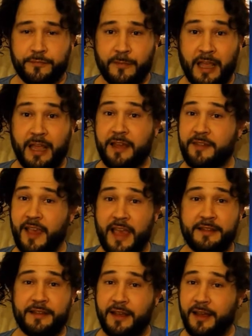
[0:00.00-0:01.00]
Like I
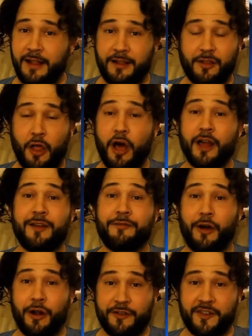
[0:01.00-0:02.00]
said, a lot of
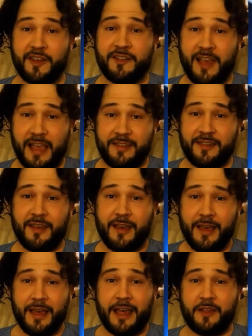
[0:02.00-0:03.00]
our success
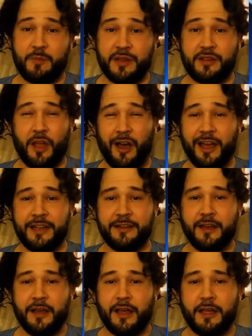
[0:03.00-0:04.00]
has been
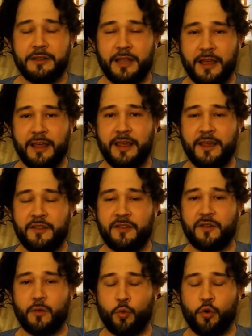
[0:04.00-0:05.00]
tied to
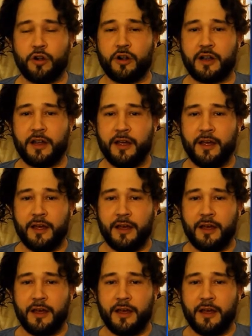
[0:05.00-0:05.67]
his work.